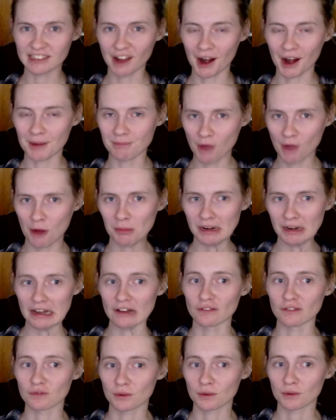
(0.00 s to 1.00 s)
our moment
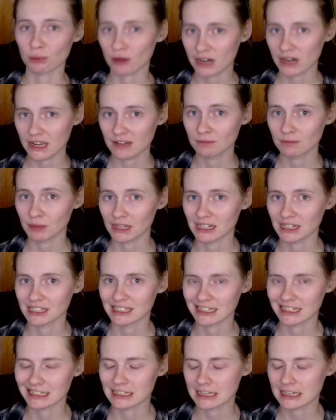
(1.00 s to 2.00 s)
of reprieve being
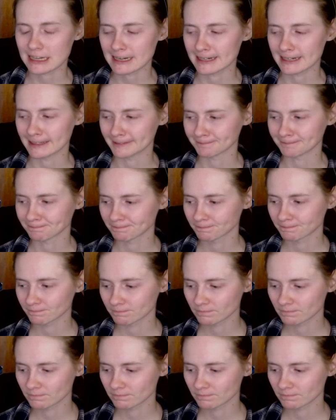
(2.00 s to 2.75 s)
16.